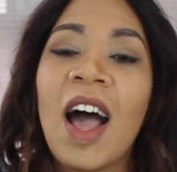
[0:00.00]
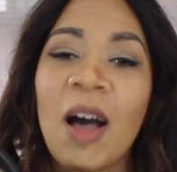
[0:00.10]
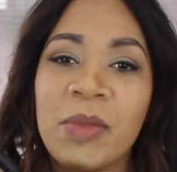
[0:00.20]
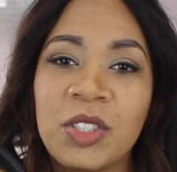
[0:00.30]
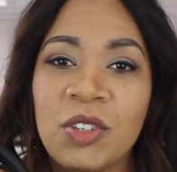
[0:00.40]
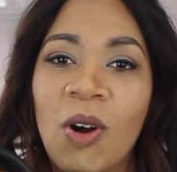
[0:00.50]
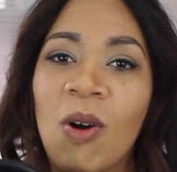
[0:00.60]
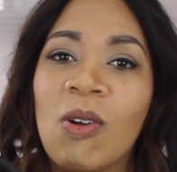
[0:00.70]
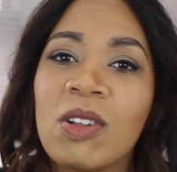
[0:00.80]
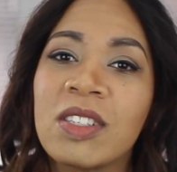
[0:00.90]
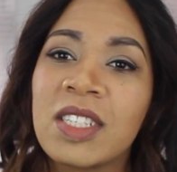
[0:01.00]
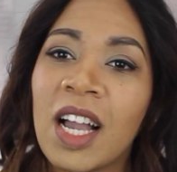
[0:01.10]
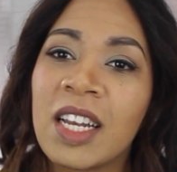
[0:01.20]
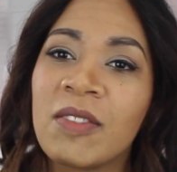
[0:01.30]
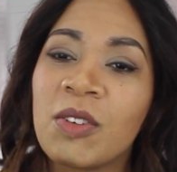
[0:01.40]
how much it holds,
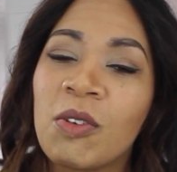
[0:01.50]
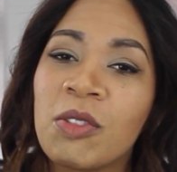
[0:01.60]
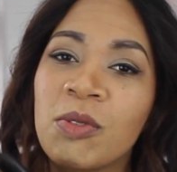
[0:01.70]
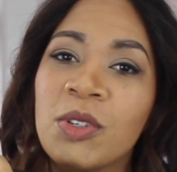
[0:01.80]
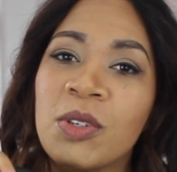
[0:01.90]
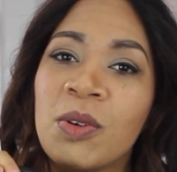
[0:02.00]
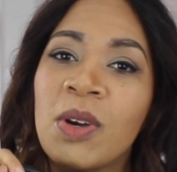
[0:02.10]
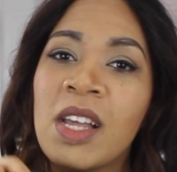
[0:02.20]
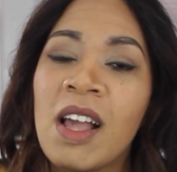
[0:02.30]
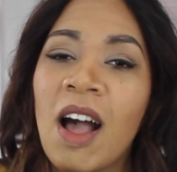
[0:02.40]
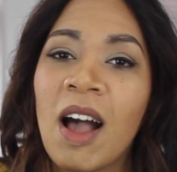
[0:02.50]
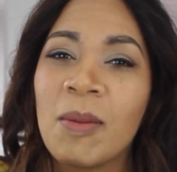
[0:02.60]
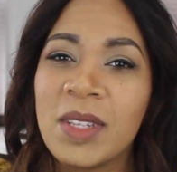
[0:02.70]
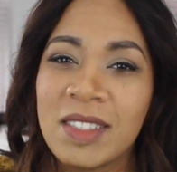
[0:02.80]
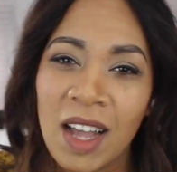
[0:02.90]
kind of go through
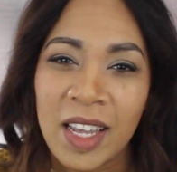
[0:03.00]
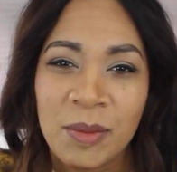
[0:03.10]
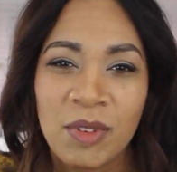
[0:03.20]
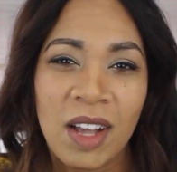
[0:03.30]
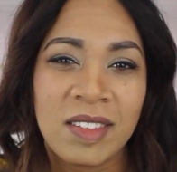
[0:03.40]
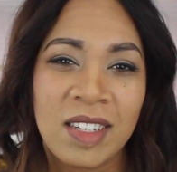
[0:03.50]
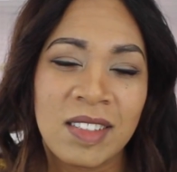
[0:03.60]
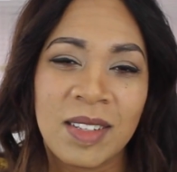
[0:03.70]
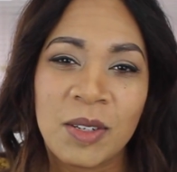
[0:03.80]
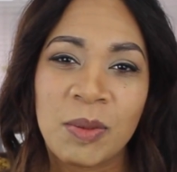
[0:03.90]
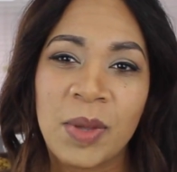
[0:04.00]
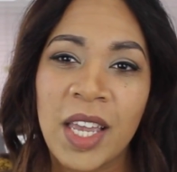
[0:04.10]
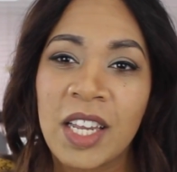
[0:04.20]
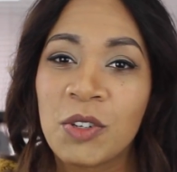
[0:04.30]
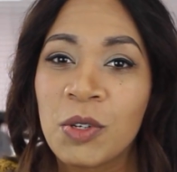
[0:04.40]
the dyeing process a little
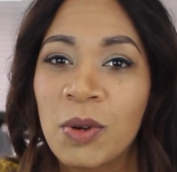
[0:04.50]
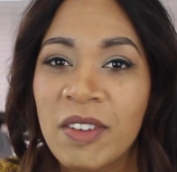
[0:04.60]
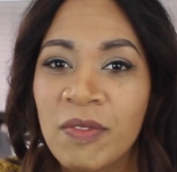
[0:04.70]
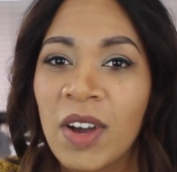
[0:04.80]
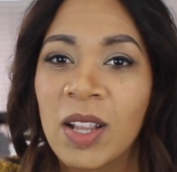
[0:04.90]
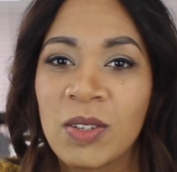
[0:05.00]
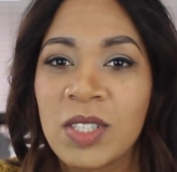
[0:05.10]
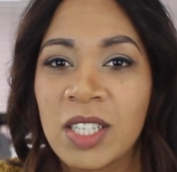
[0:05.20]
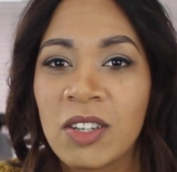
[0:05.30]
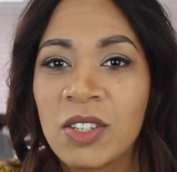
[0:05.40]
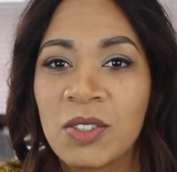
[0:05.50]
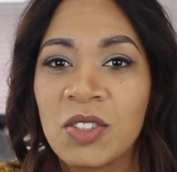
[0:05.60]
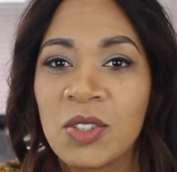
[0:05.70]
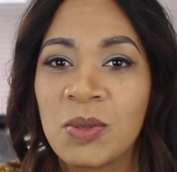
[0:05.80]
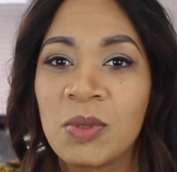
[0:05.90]
bit, and who I've followed here on
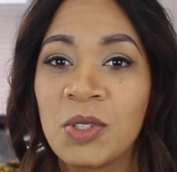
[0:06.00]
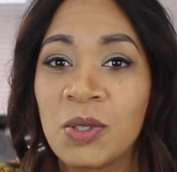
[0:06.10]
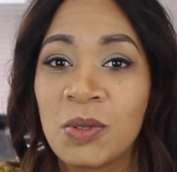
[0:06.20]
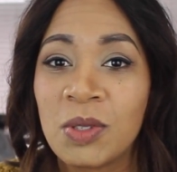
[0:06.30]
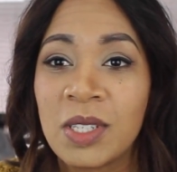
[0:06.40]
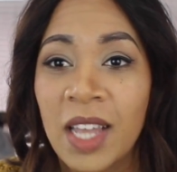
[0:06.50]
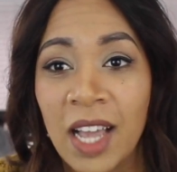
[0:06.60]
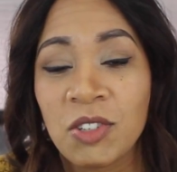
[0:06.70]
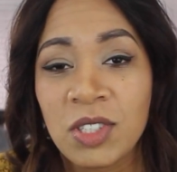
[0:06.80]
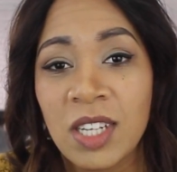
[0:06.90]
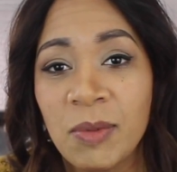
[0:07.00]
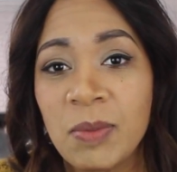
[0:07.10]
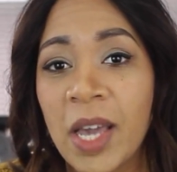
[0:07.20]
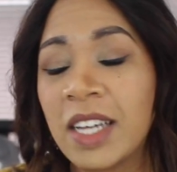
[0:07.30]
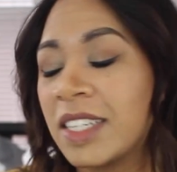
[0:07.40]
YouTube to actually dye my
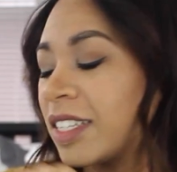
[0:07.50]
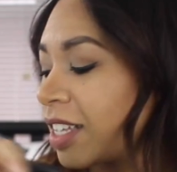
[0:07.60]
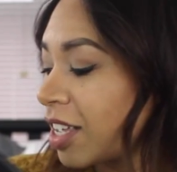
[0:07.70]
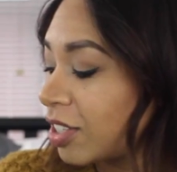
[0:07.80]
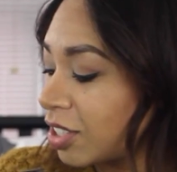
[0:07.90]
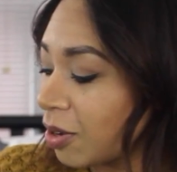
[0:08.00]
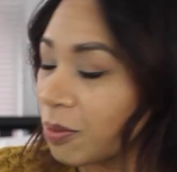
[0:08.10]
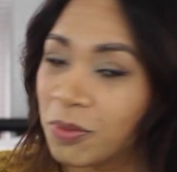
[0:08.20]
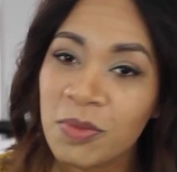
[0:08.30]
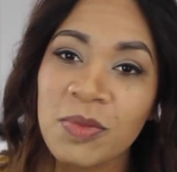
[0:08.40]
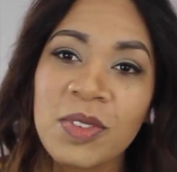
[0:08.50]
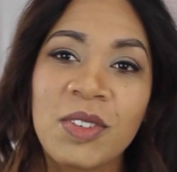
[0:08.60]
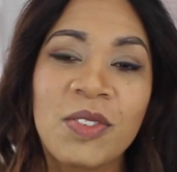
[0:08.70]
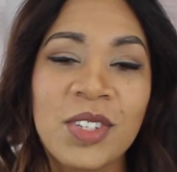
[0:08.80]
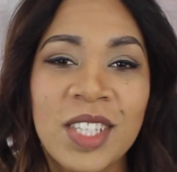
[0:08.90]
bag. So
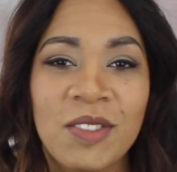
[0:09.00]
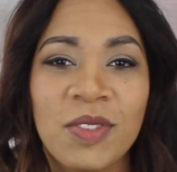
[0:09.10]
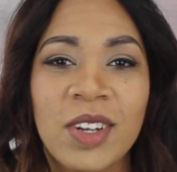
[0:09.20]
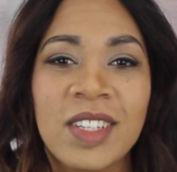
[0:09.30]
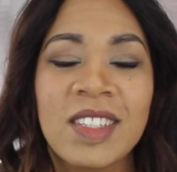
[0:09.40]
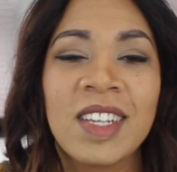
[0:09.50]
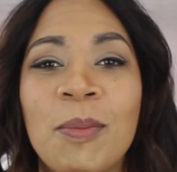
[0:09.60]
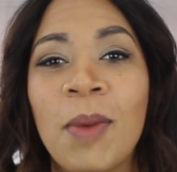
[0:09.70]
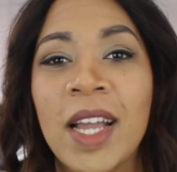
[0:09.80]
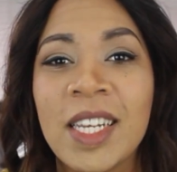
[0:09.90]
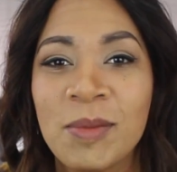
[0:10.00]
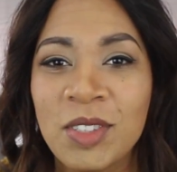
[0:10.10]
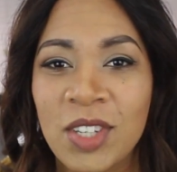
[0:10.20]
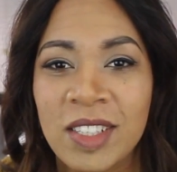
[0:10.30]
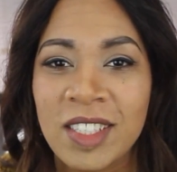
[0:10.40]
first thing first, my name
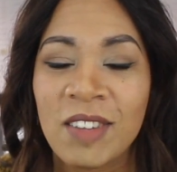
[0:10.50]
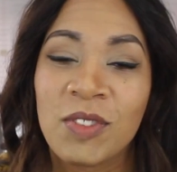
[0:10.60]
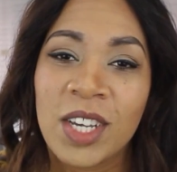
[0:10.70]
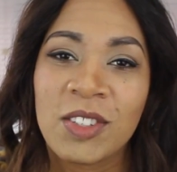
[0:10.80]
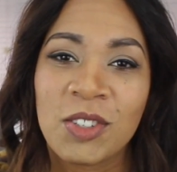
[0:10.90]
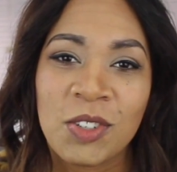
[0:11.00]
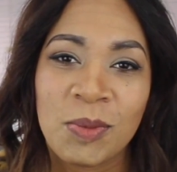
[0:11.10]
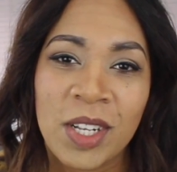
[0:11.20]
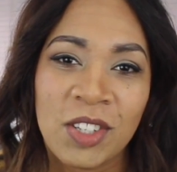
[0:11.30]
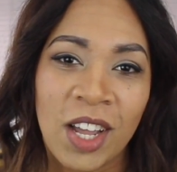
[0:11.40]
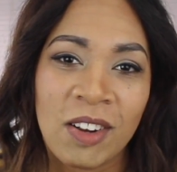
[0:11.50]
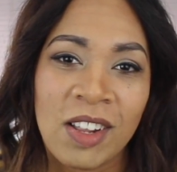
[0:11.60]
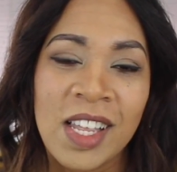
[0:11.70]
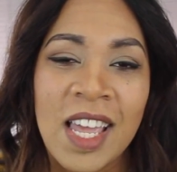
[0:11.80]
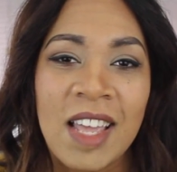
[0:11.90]
is Jessica. If you guys are new to my
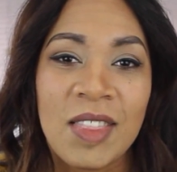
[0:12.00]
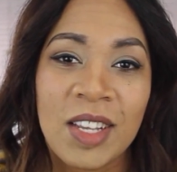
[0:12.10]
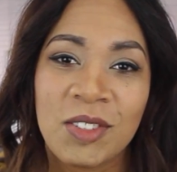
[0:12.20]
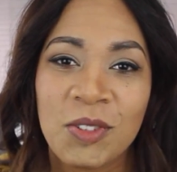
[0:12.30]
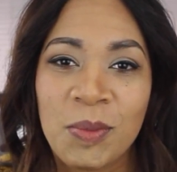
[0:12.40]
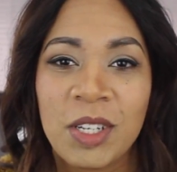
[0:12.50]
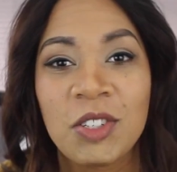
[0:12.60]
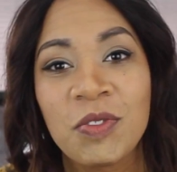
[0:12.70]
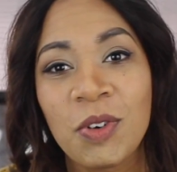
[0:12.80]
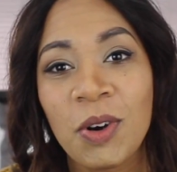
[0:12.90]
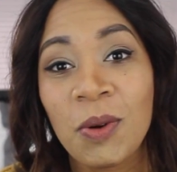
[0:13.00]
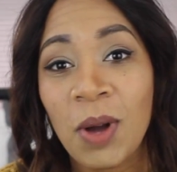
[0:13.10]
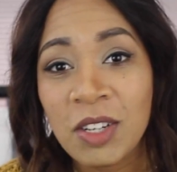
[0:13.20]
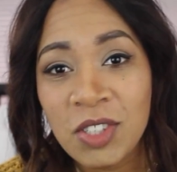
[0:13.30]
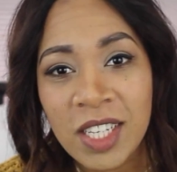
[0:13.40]
channel, thanks so much for
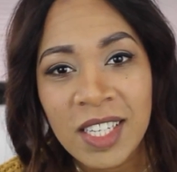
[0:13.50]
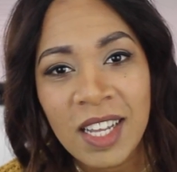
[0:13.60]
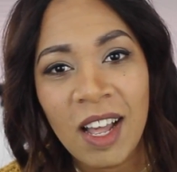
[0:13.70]
watching.